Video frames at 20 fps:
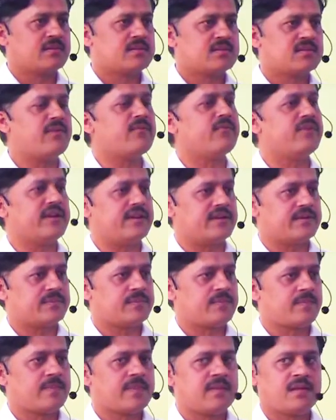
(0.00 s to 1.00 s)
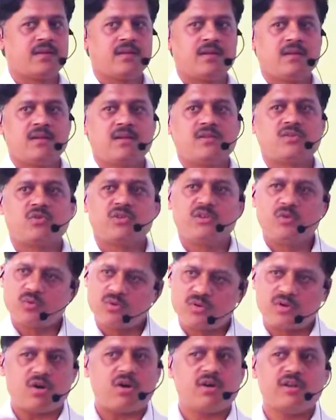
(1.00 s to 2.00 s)
somewhere. So you
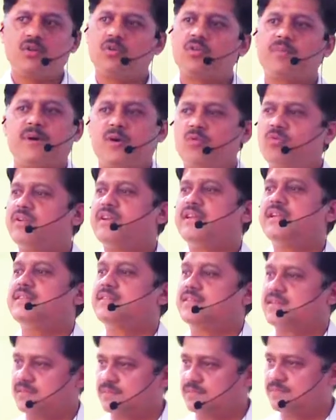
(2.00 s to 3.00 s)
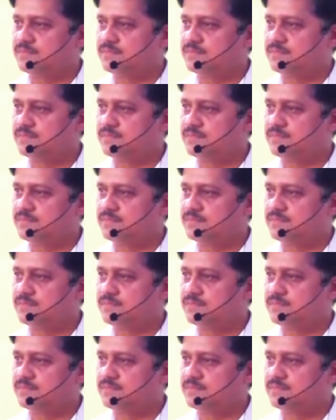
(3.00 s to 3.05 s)
draw your boundaries.